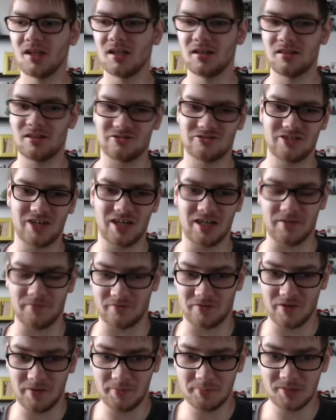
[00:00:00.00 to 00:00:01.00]
the Son of
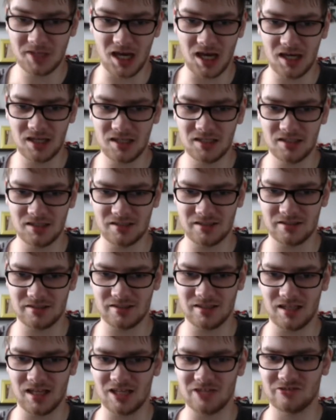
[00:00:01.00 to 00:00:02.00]
Krypton, uh,
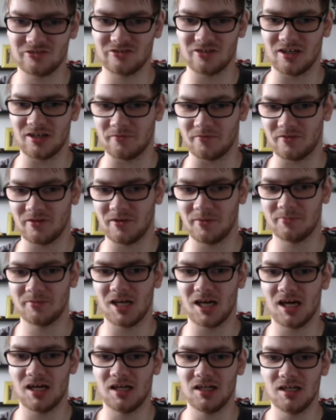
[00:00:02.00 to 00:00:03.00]
the last Son of
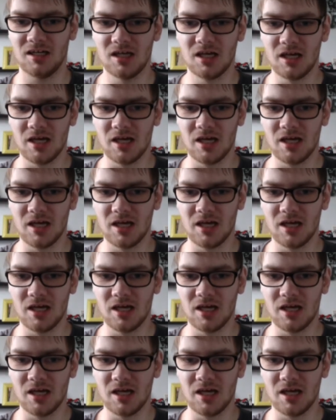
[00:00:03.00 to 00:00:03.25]
Krypton,